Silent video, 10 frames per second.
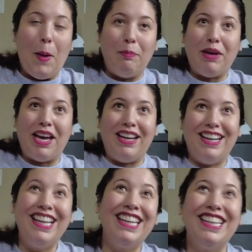but
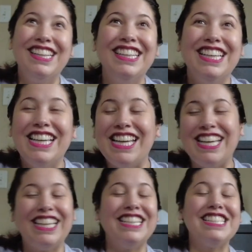
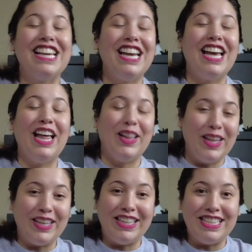it is
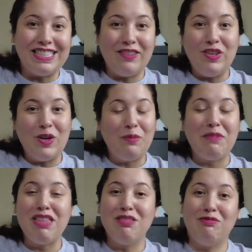hilarious. If you don't
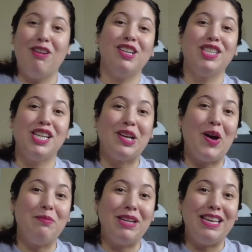mind the raunchy
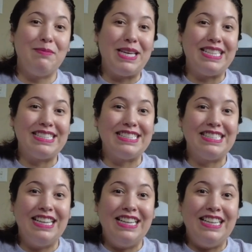comedy bits,
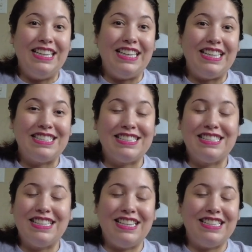
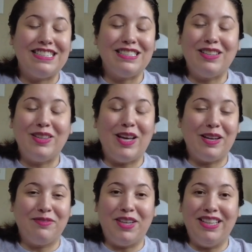it's a lot of
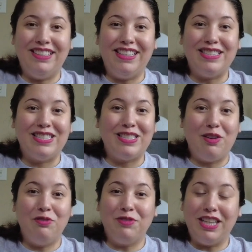fun. It's so
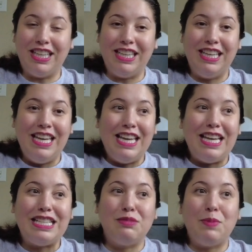funny.
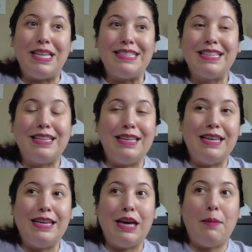It's
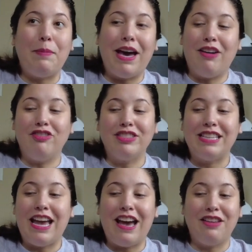basically about
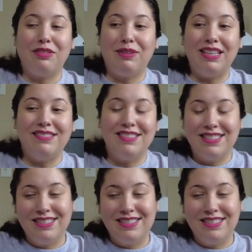Catherine's